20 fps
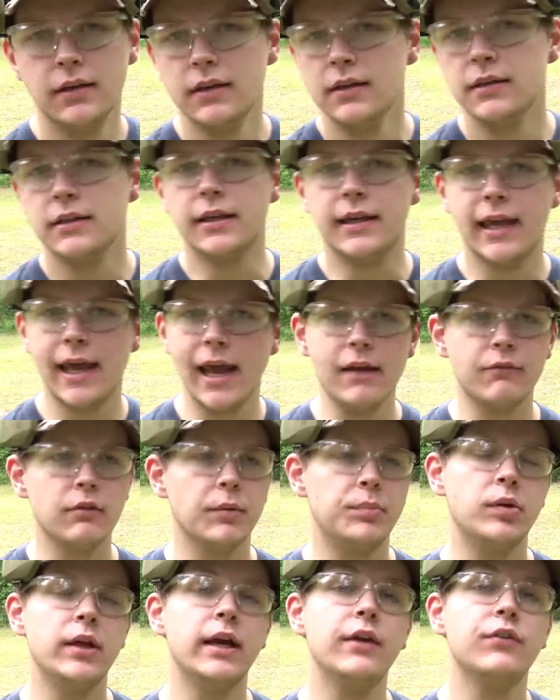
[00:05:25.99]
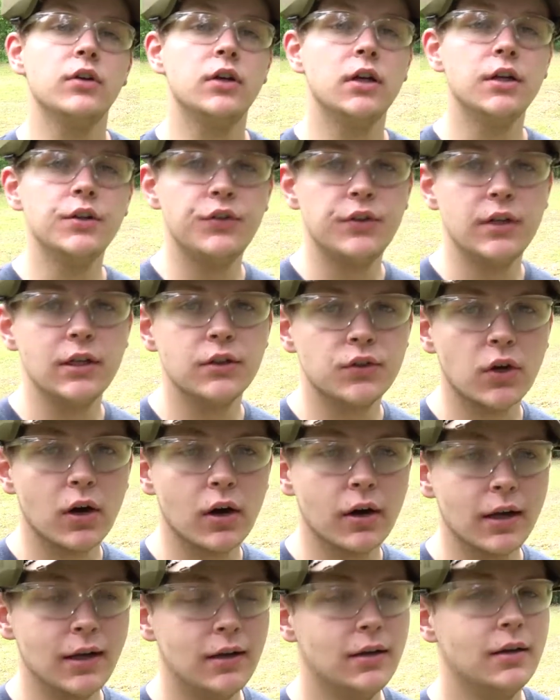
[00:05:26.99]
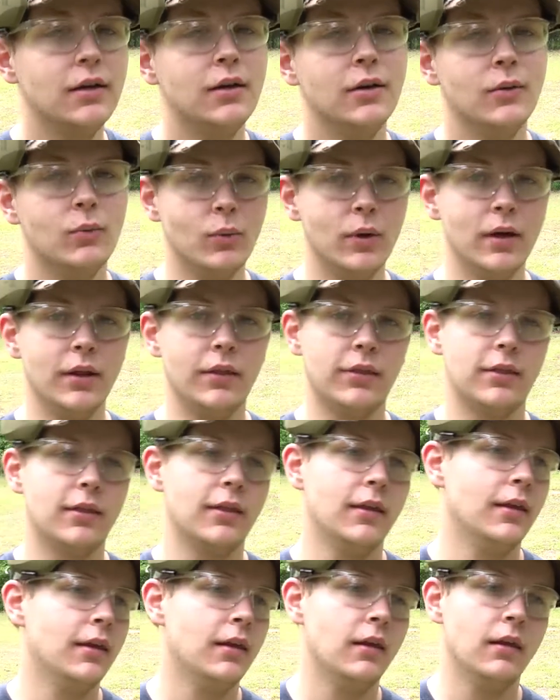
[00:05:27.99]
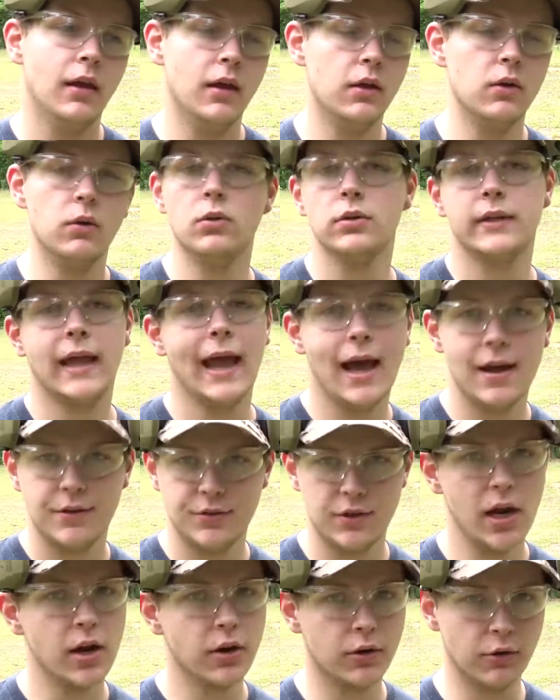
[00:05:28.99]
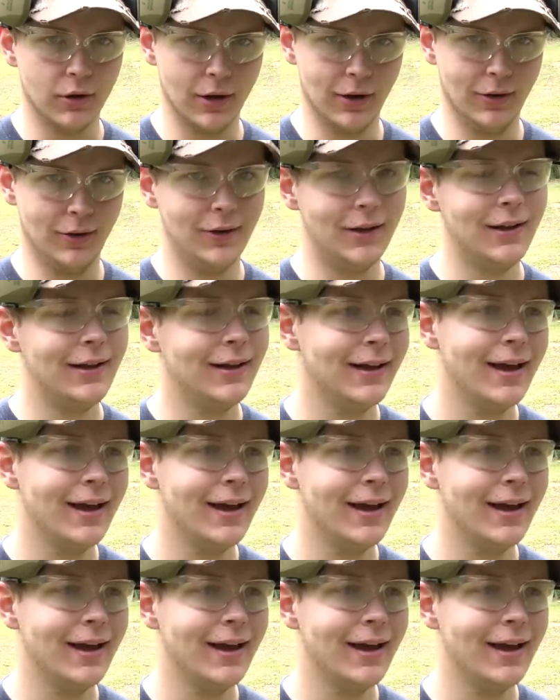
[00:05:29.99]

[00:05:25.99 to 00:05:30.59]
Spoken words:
You can't replace a good steel target with an old cast iron griddle.